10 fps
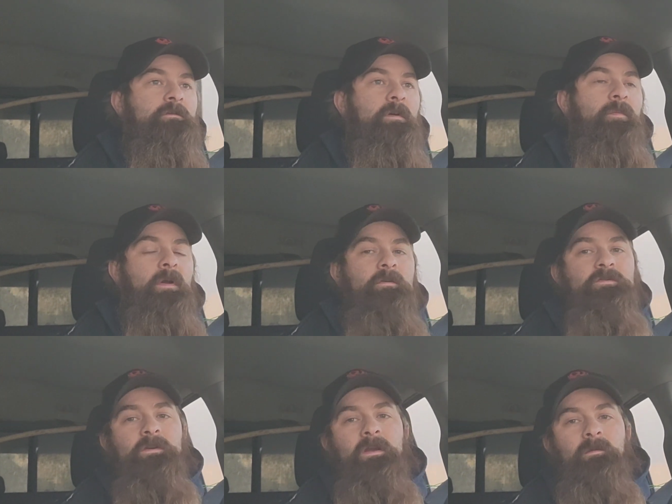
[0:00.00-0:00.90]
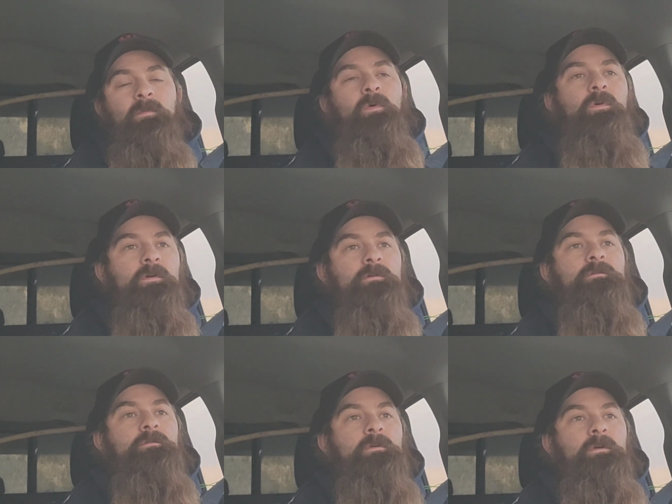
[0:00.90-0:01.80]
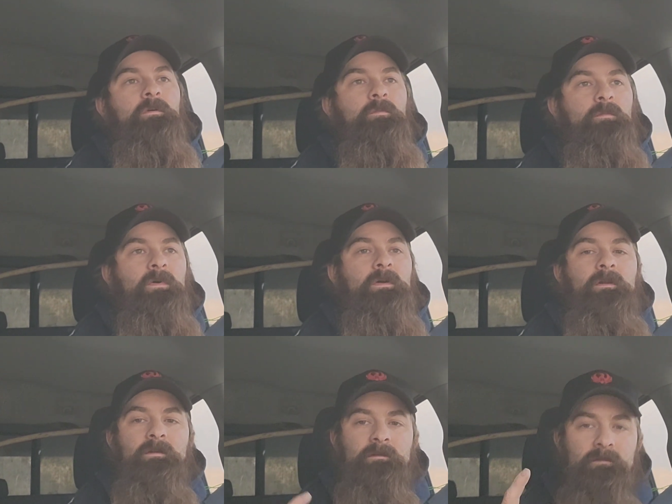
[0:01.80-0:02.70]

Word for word: I probably should have had more, but